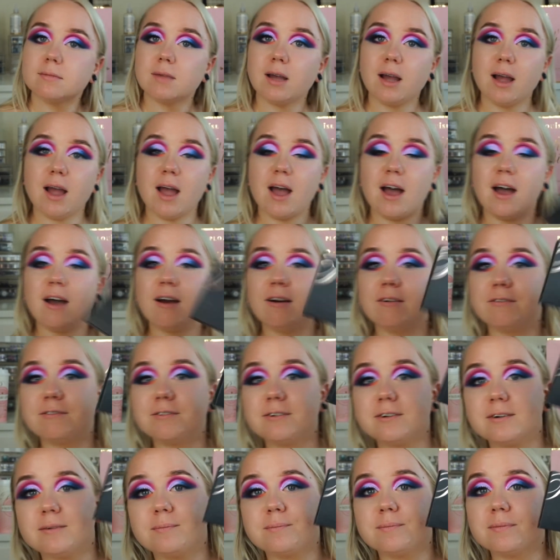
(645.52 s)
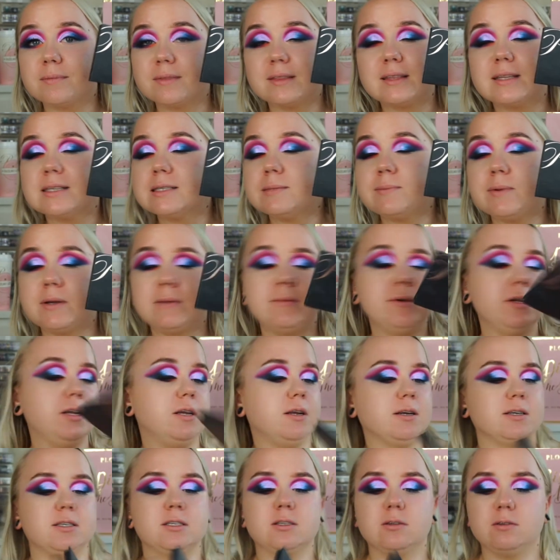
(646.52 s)
I have this baby
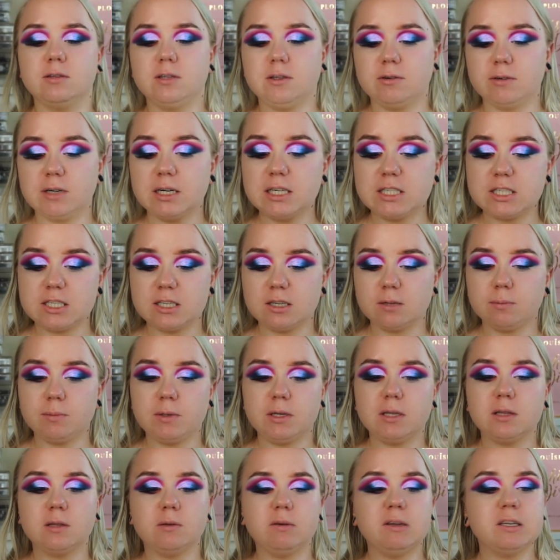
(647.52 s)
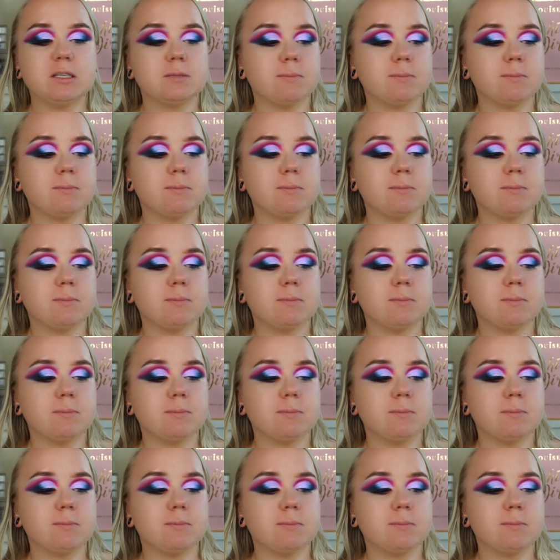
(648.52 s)
here. So the original Plouise